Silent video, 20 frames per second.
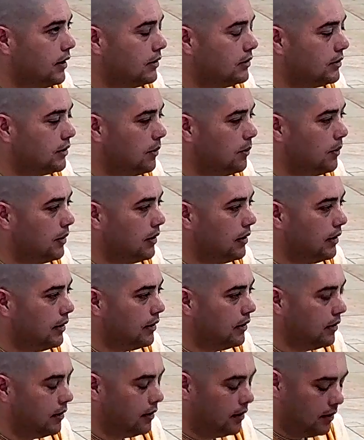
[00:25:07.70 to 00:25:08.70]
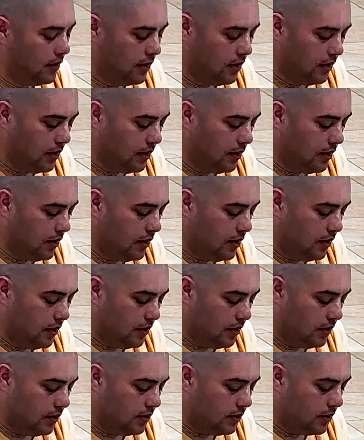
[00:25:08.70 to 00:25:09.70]
somebody
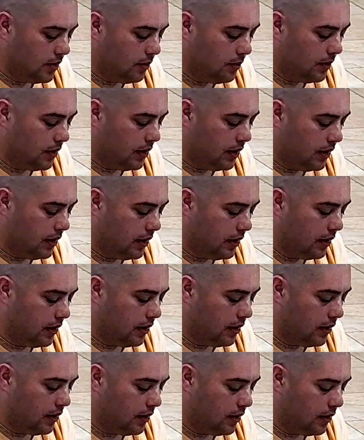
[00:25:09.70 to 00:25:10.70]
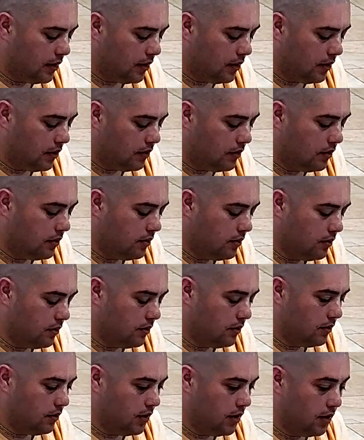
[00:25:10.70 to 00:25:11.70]
somebody uh,
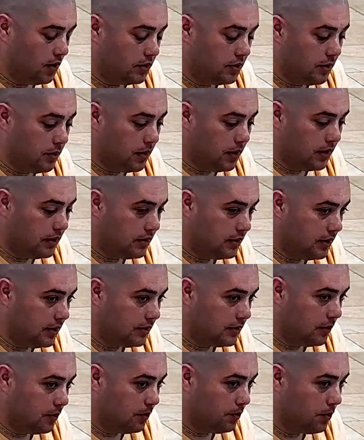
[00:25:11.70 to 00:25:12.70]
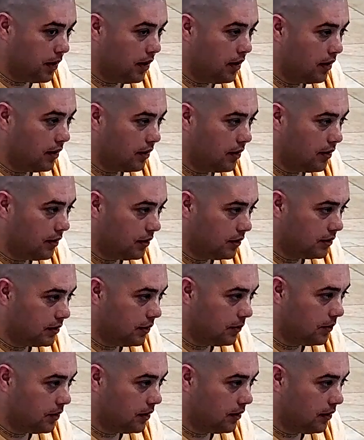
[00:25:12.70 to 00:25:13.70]
you know somebody sees a bug or
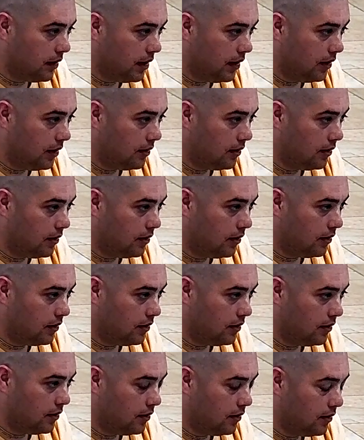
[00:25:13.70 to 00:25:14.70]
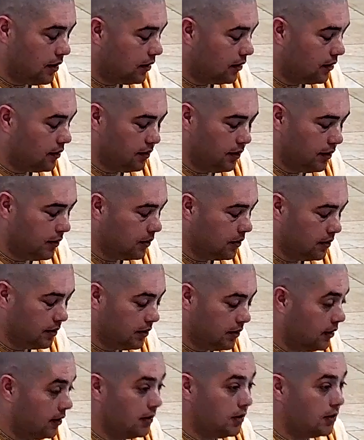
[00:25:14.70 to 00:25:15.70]
something right like you know,
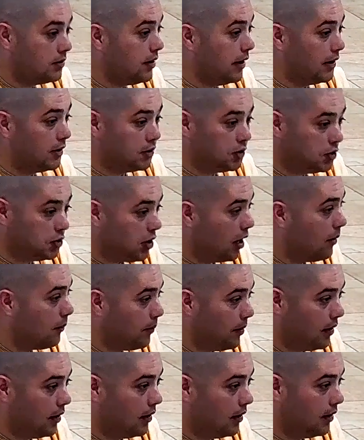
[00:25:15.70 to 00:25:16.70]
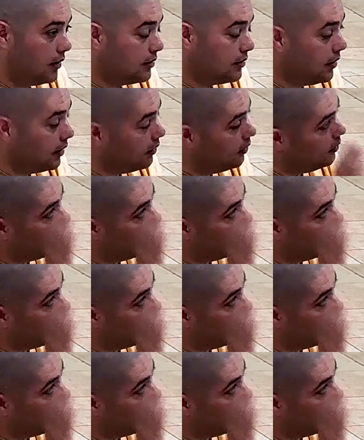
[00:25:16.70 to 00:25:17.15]
they just like stomp on it it's like